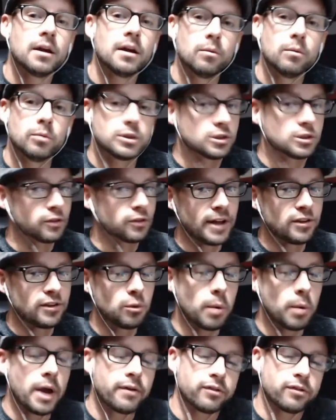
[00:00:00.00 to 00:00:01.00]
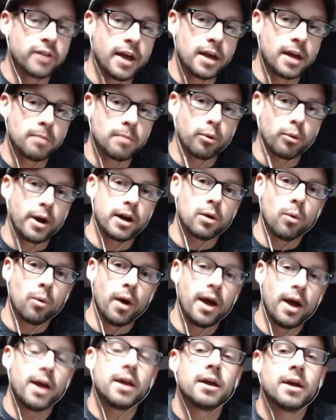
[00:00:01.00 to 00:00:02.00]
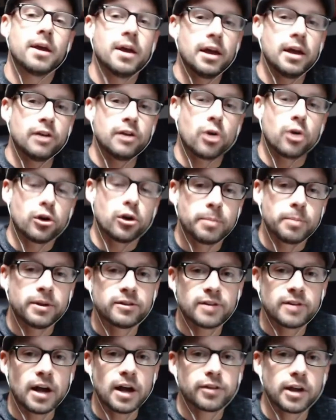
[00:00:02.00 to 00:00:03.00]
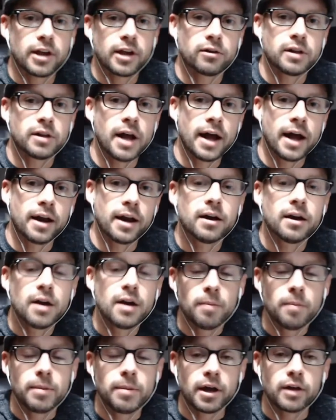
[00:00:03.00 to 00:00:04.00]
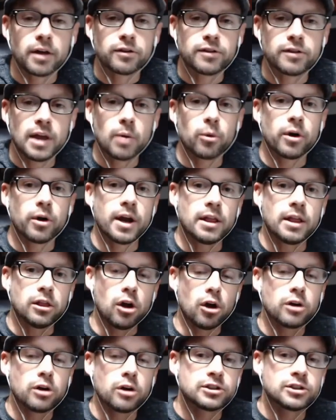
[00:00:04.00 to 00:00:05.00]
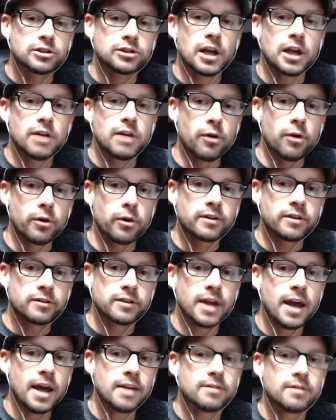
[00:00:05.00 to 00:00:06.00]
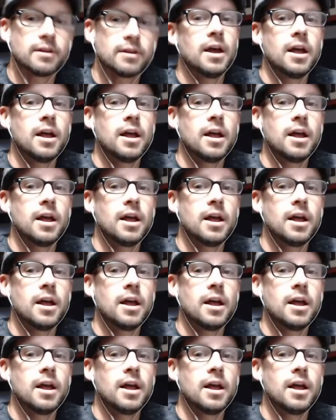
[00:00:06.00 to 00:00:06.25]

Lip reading: which is a fancy way of saying break away, is going to be South Carolina because they were a large slave-owning state.